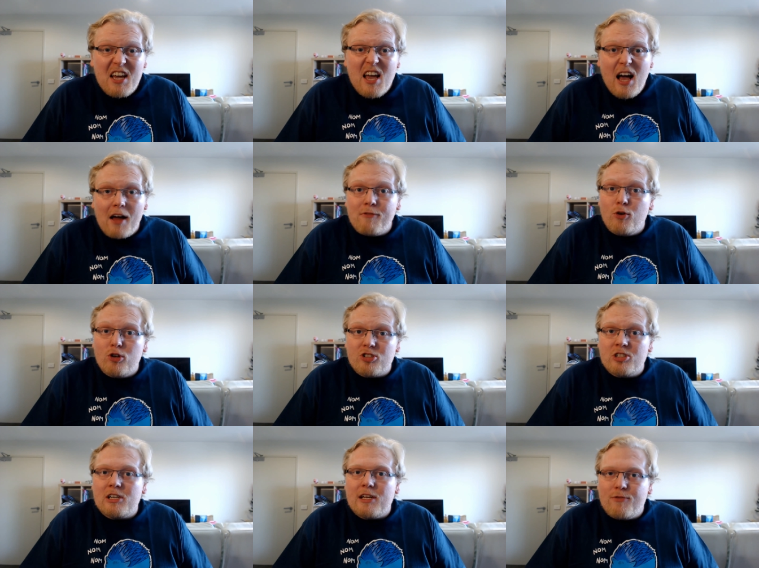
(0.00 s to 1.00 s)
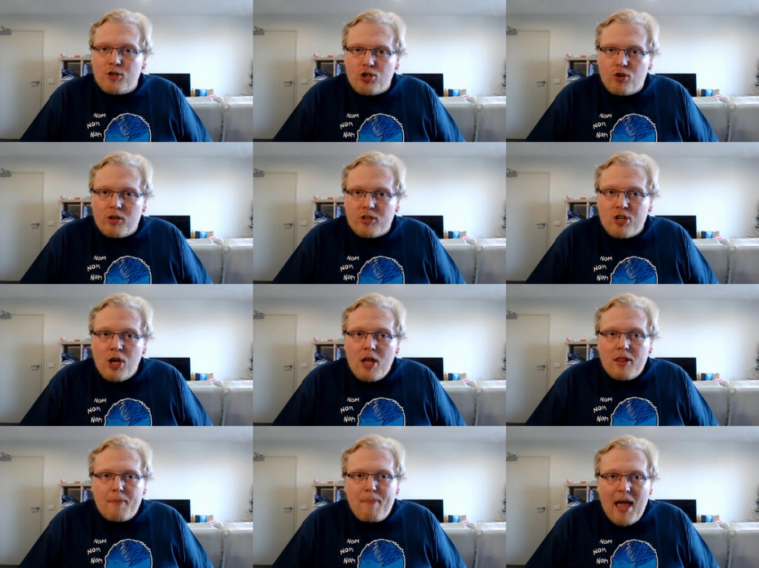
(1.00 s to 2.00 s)
Unfortunately for George,
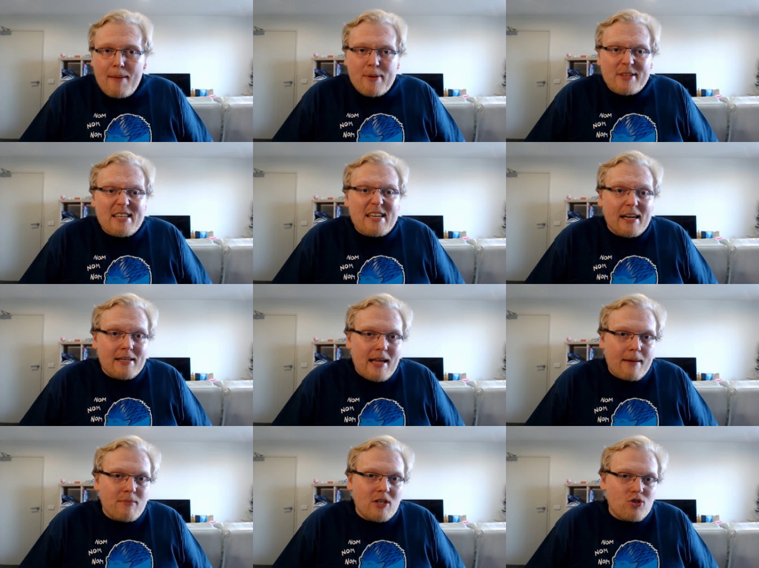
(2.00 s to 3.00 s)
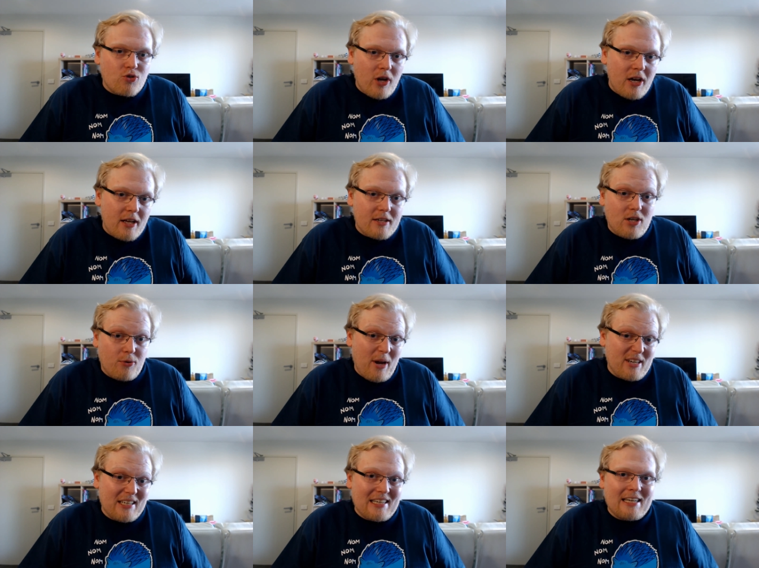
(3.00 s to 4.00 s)
the papacy condemned his treaty as
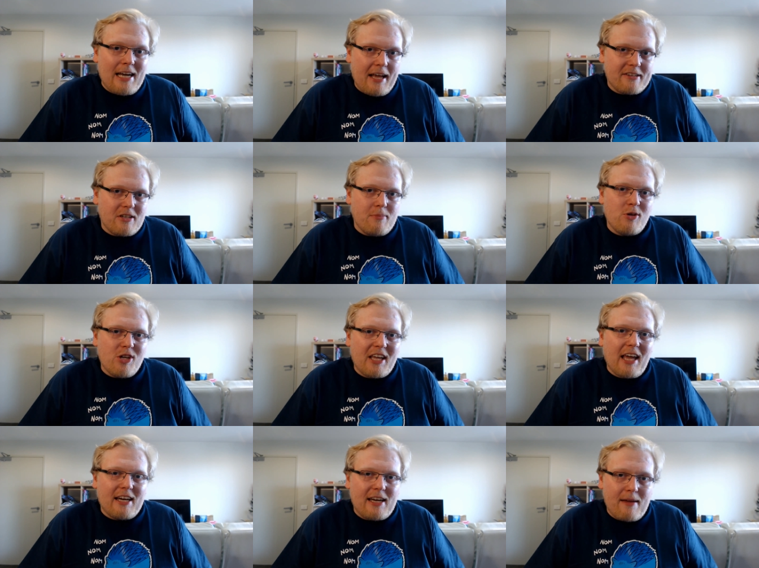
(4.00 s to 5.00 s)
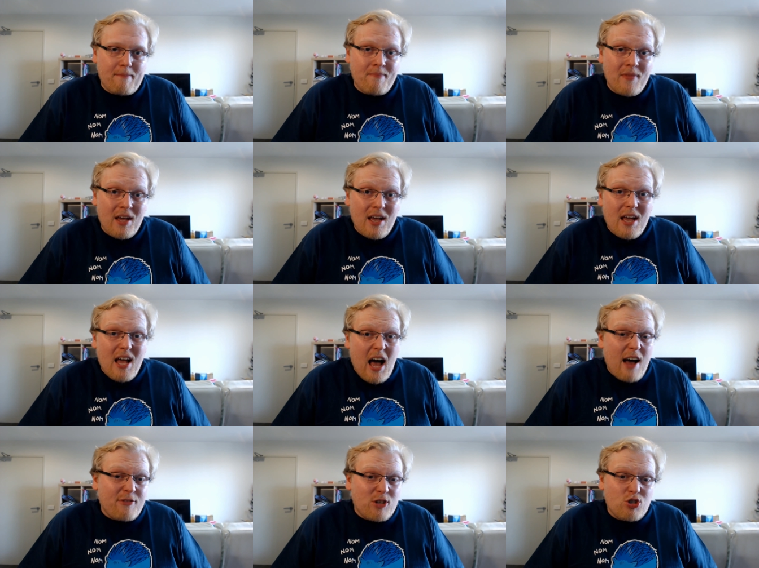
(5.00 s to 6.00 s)
heretical and excommunicated him.
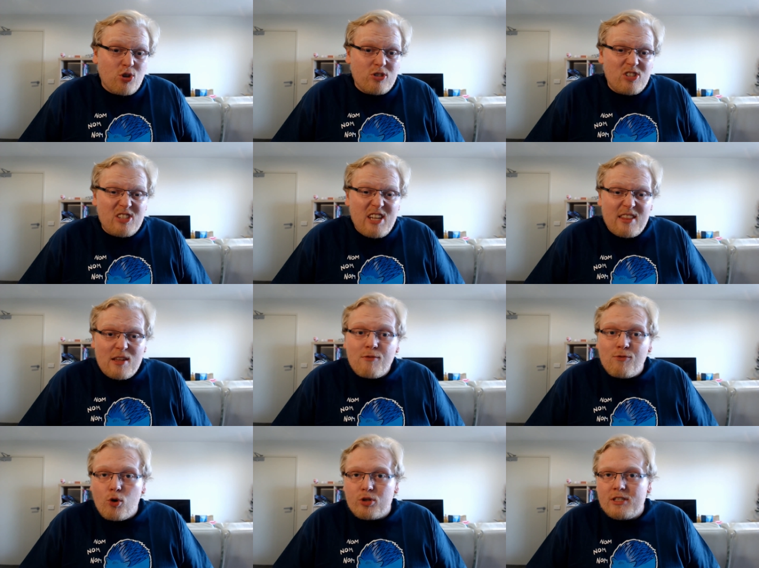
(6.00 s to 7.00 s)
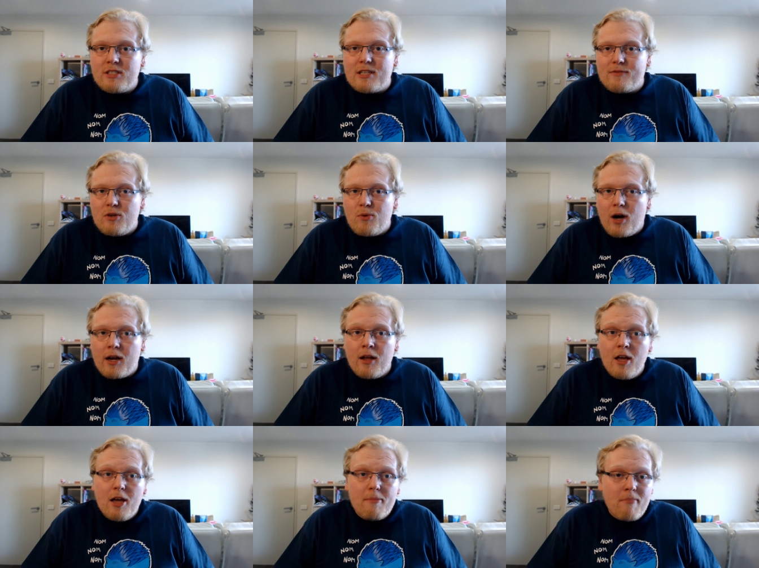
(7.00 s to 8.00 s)
After George's death in 1471,
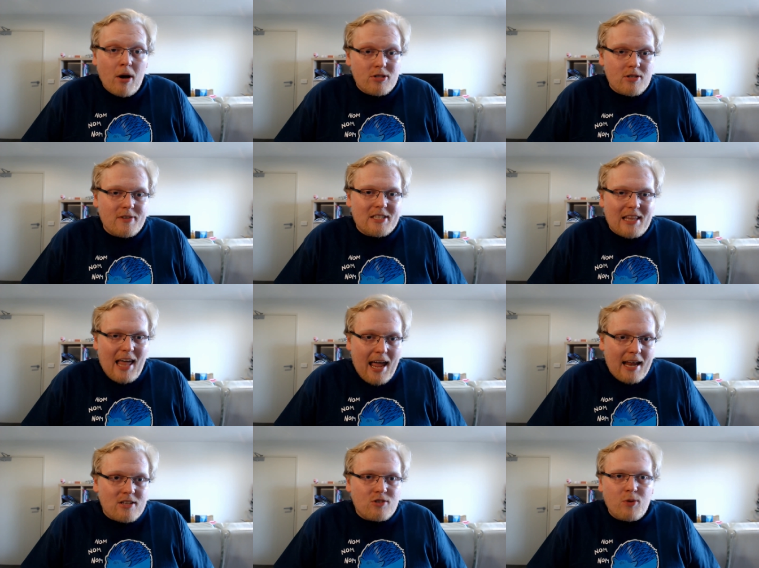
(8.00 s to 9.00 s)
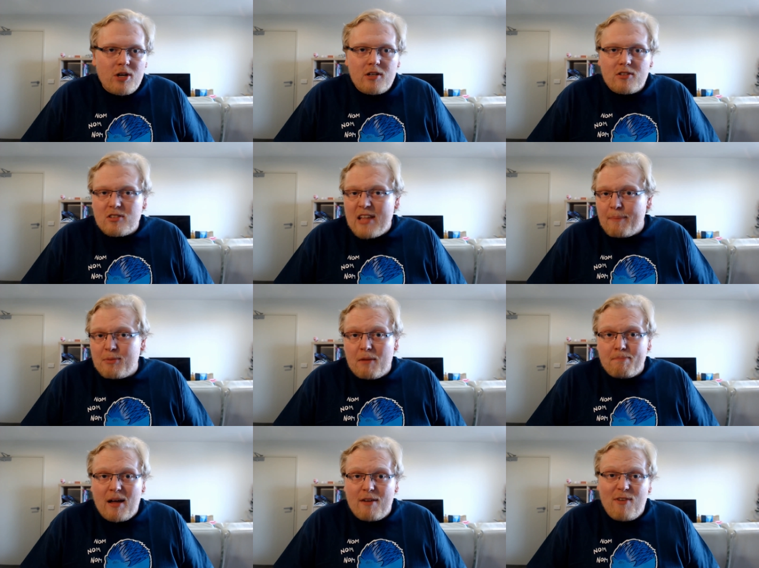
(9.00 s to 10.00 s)
most of his lands were snapped
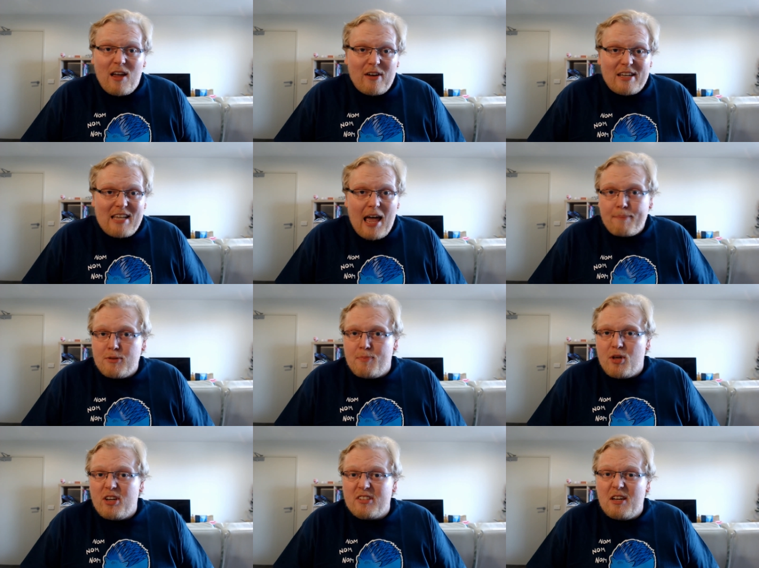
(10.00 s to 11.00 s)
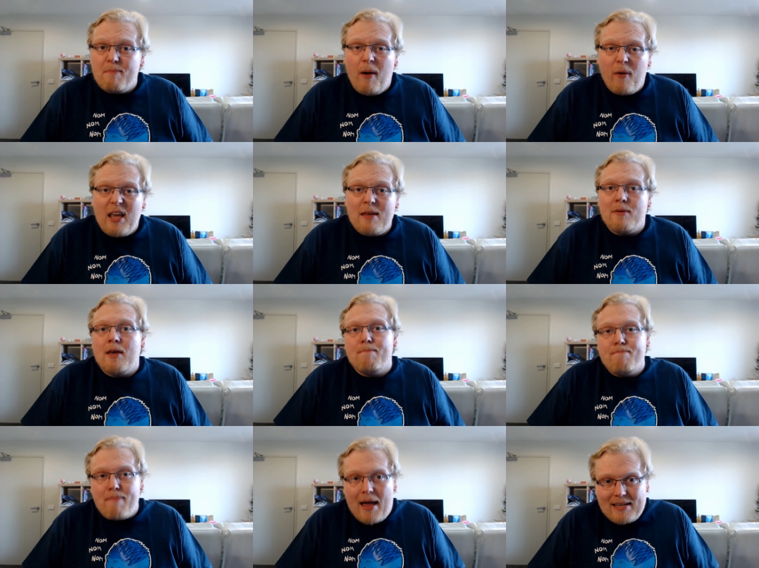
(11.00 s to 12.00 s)
up by various Habsburgs, and Bohemia
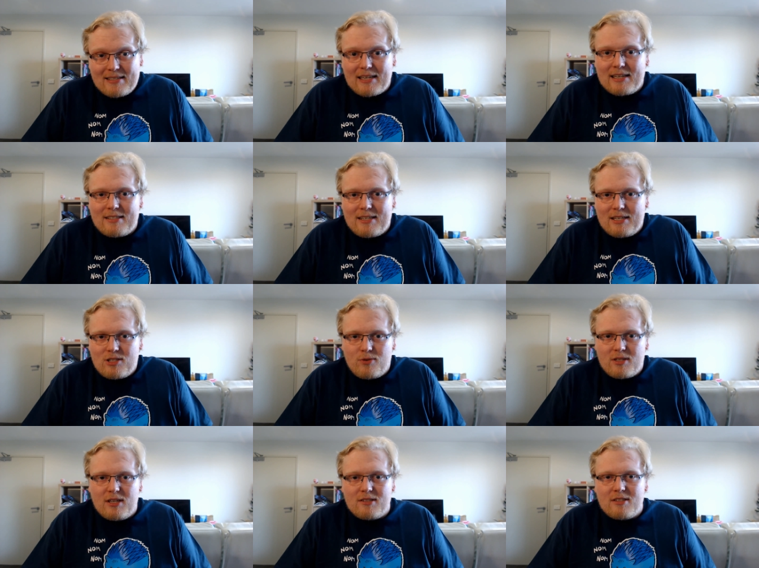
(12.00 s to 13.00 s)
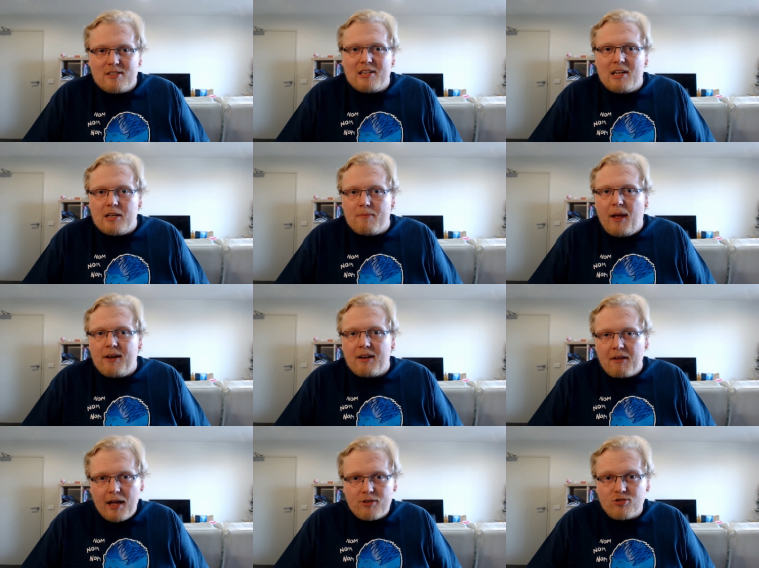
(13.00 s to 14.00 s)
basically ceased to exist as an independent
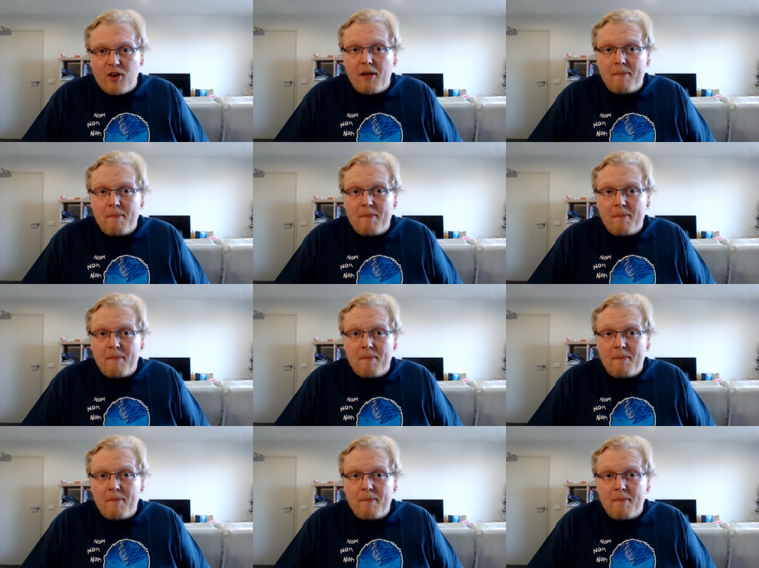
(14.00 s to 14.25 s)
country.